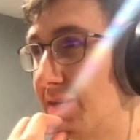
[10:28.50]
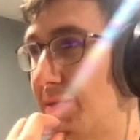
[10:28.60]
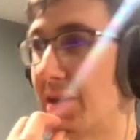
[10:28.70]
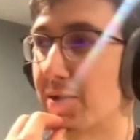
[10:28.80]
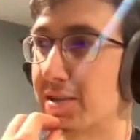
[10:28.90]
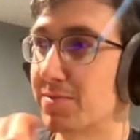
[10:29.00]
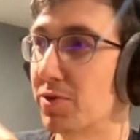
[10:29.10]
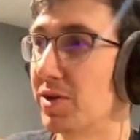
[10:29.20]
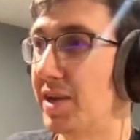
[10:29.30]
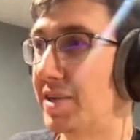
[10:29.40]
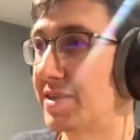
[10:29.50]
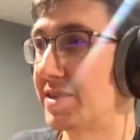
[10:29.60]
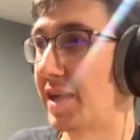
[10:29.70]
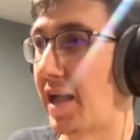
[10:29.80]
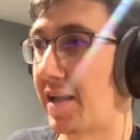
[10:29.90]
but anyways, more or less,
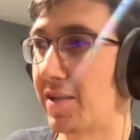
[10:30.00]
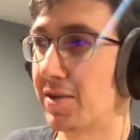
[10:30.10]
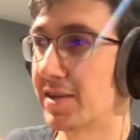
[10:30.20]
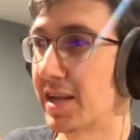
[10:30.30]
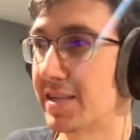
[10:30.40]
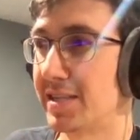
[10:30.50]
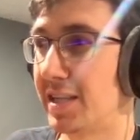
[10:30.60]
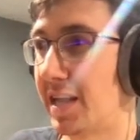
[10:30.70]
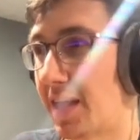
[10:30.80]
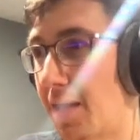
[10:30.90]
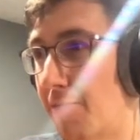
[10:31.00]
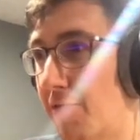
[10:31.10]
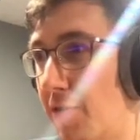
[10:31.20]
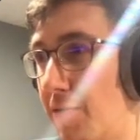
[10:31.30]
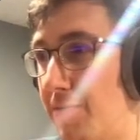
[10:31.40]
yeah, you can kind of see that it came
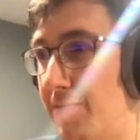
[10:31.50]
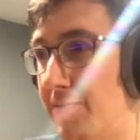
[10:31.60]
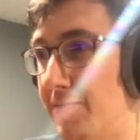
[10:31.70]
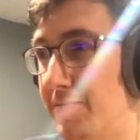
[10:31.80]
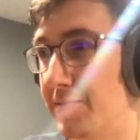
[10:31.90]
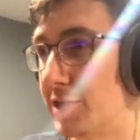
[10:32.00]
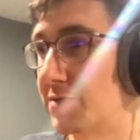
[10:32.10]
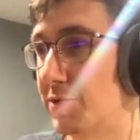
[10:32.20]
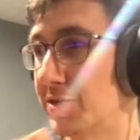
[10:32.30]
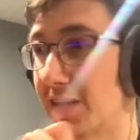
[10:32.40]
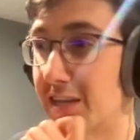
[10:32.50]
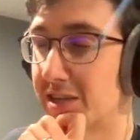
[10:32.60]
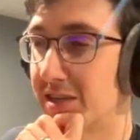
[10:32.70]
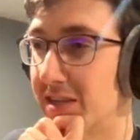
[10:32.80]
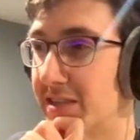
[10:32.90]
from just mostly
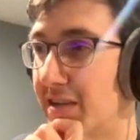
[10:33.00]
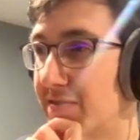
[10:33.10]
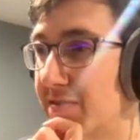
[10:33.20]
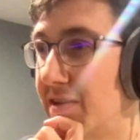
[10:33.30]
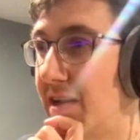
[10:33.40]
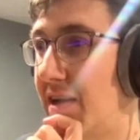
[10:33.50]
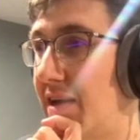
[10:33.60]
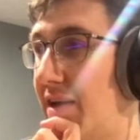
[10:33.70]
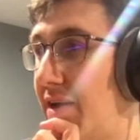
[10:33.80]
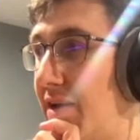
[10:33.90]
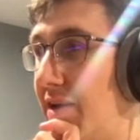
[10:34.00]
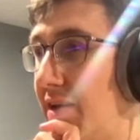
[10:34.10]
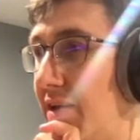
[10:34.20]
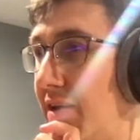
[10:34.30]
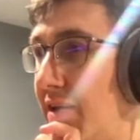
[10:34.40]
itch itself. Uh,
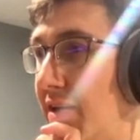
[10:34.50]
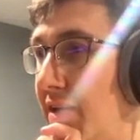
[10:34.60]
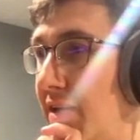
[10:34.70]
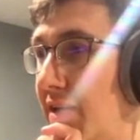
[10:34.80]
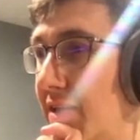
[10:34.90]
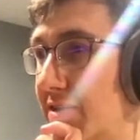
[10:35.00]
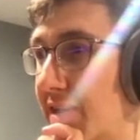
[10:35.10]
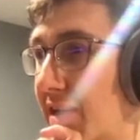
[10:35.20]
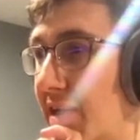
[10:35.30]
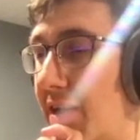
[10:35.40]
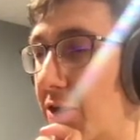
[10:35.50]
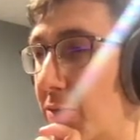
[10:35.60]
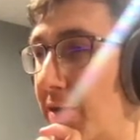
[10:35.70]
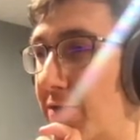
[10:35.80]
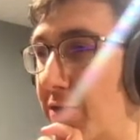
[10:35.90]
Looks like I got a little
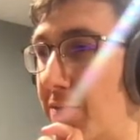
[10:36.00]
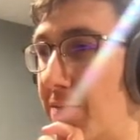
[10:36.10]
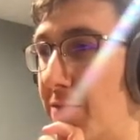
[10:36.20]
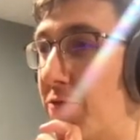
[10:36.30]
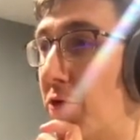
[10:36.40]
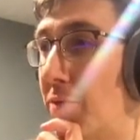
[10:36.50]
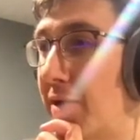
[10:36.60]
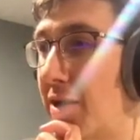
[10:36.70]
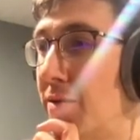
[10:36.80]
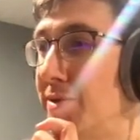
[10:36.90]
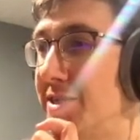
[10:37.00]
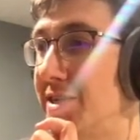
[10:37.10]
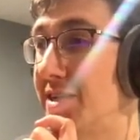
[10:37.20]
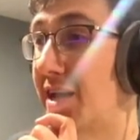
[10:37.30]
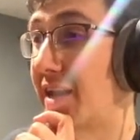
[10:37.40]
bit from
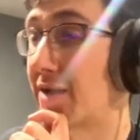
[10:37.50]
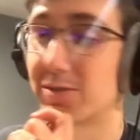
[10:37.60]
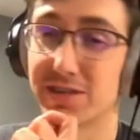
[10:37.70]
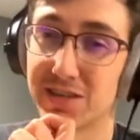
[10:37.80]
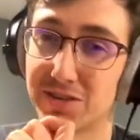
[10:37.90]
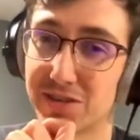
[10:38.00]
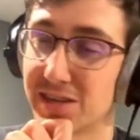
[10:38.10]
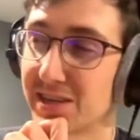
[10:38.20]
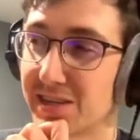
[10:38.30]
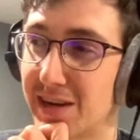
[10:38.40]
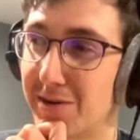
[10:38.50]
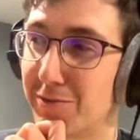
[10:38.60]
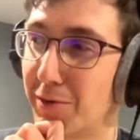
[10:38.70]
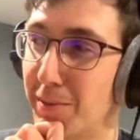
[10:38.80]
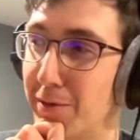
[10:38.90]
forum.rpg.net, which is interesting because I don't
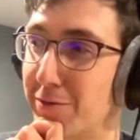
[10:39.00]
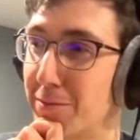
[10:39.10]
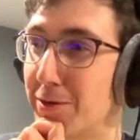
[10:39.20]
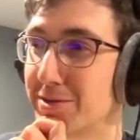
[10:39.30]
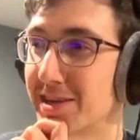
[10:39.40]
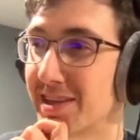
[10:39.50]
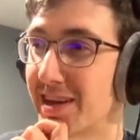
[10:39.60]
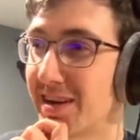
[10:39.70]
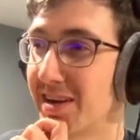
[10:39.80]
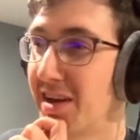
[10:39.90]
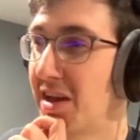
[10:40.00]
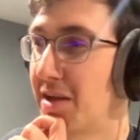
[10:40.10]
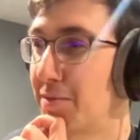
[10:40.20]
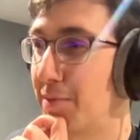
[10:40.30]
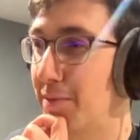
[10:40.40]
remember ever posting it there,
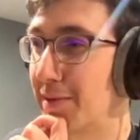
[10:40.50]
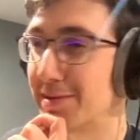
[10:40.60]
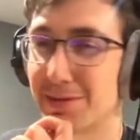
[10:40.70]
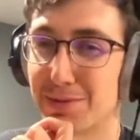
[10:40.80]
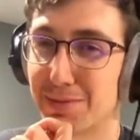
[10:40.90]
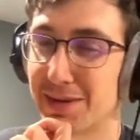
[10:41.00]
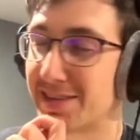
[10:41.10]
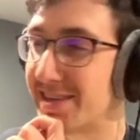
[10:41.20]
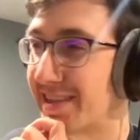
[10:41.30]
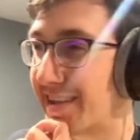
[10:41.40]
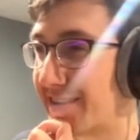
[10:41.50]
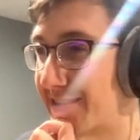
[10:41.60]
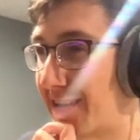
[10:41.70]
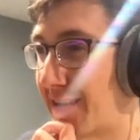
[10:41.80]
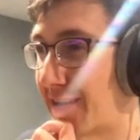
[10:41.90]
but maybe somebody mentioned it there,
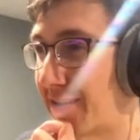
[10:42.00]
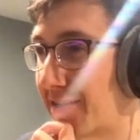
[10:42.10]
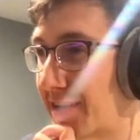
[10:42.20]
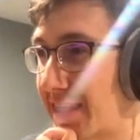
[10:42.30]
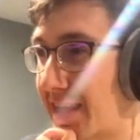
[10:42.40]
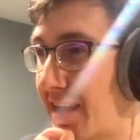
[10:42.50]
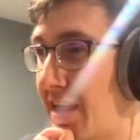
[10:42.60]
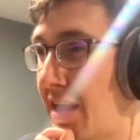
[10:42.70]
so now I'm gonna have to look at that.